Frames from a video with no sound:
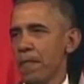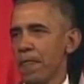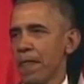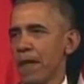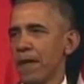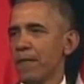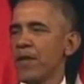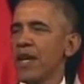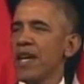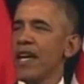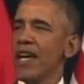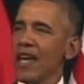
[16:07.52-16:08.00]

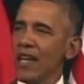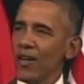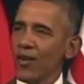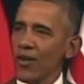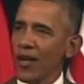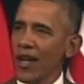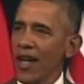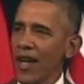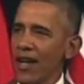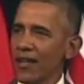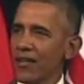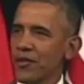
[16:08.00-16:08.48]
The
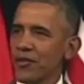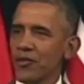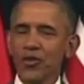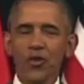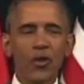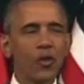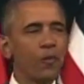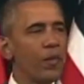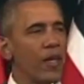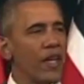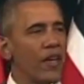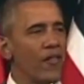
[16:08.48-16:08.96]
internet
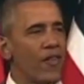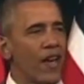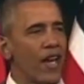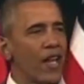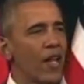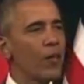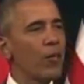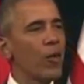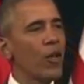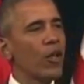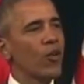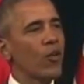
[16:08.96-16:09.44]
should be
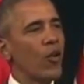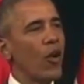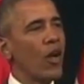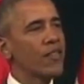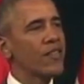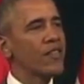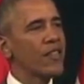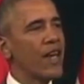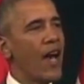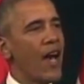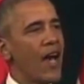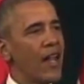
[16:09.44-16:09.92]
available
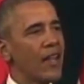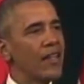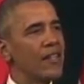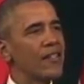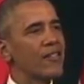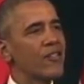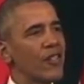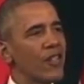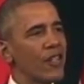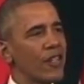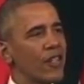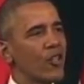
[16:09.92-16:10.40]
across the island
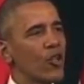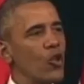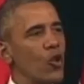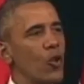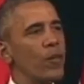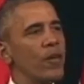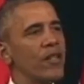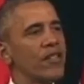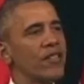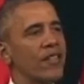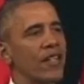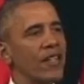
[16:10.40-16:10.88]
so that
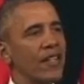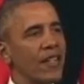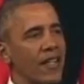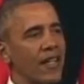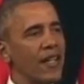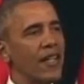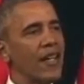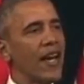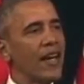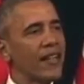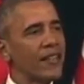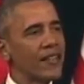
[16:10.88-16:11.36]
Cubans can
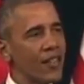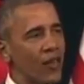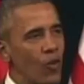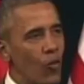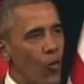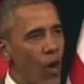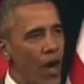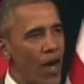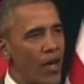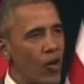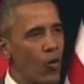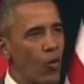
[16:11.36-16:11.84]
connect to the
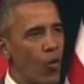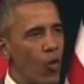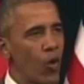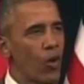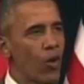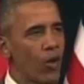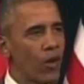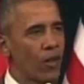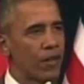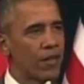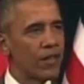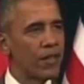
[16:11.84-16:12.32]
wider
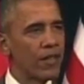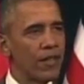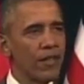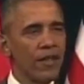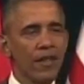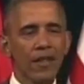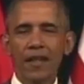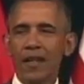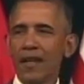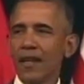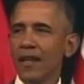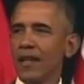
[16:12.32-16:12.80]
world
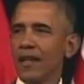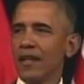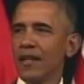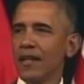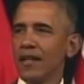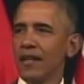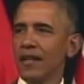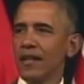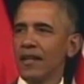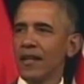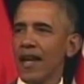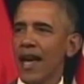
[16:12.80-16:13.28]

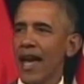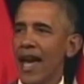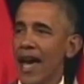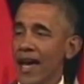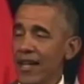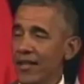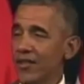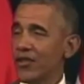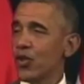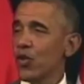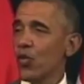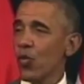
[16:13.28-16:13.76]

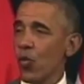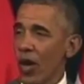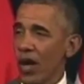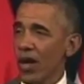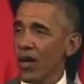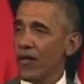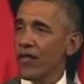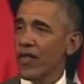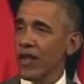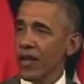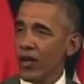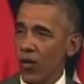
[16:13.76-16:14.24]
and to one
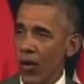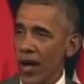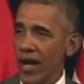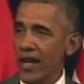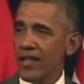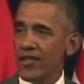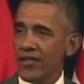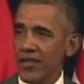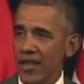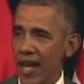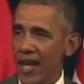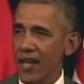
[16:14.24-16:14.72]
of the
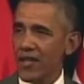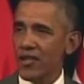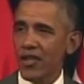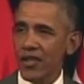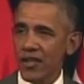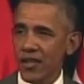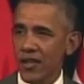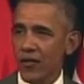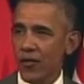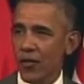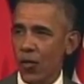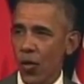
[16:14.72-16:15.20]
greatest
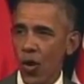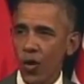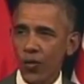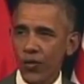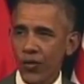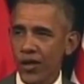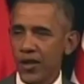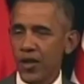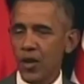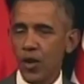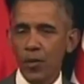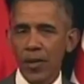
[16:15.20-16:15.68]
engines of growth
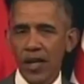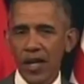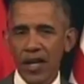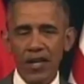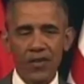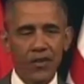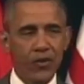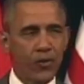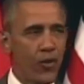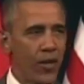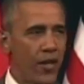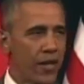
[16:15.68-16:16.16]
in human
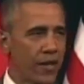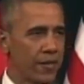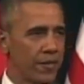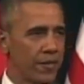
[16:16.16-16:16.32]
history.